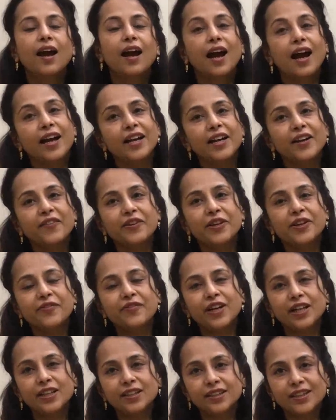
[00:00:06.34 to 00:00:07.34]
Hi
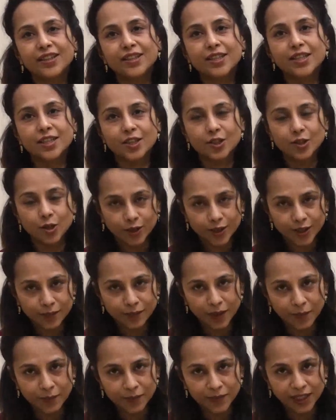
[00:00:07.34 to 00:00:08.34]
everyone, this is Dr.
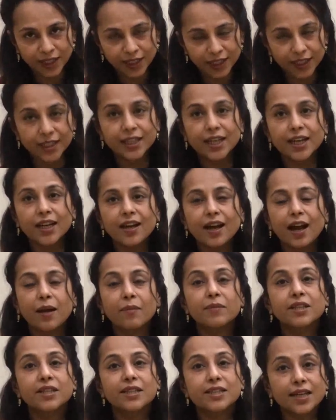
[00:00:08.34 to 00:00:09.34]
Mamta Dighe. I'm
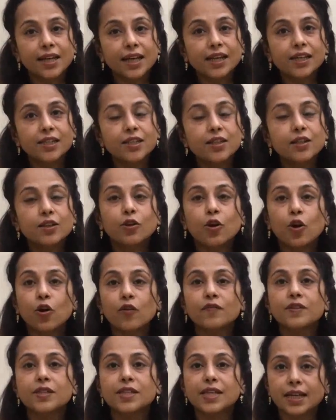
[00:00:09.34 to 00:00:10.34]
the director
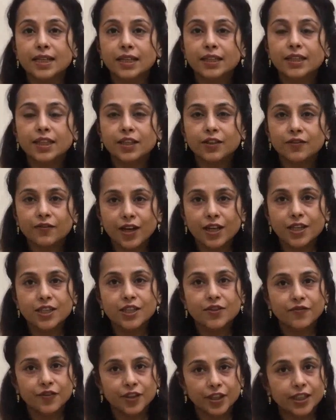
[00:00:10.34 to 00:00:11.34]
of Xenith Advanced
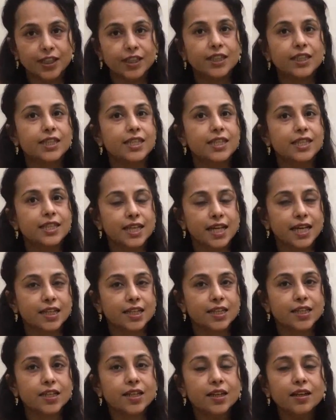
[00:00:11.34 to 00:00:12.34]
Fertility
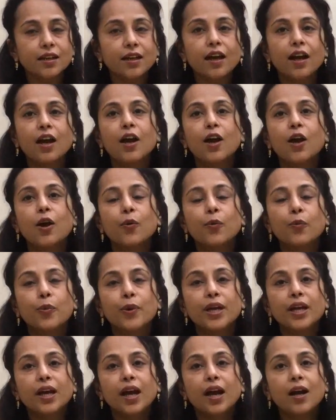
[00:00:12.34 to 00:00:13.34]
Center.
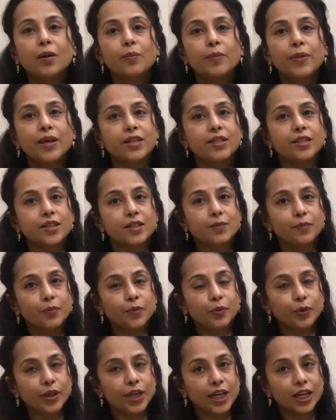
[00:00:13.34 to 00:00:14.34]
We are based in
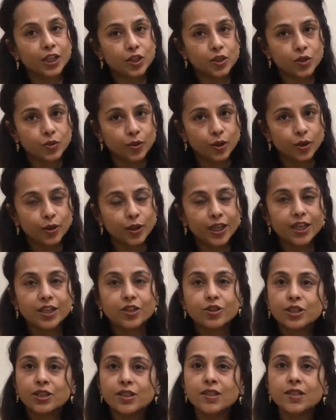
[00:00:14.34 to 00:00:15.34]
Pune at two
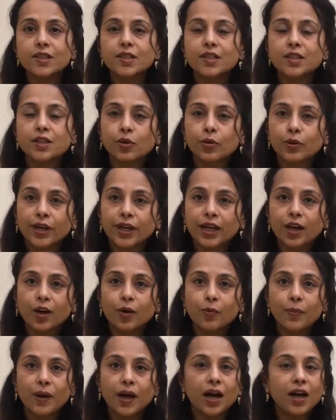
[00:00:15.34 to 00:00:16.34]
locations,
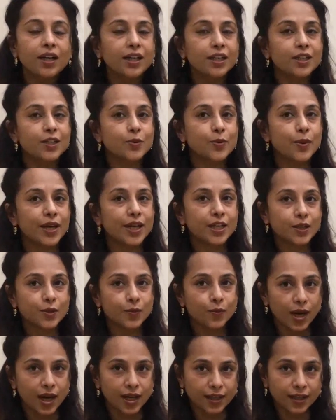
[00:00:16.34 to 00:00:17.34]
Koregaon Park as well as
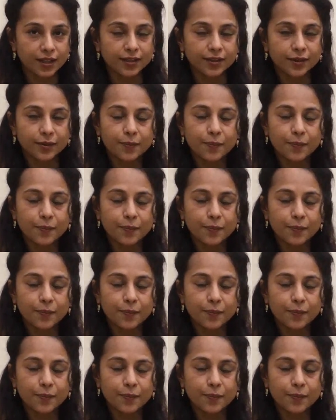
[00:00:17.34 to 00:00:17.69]
Wakad.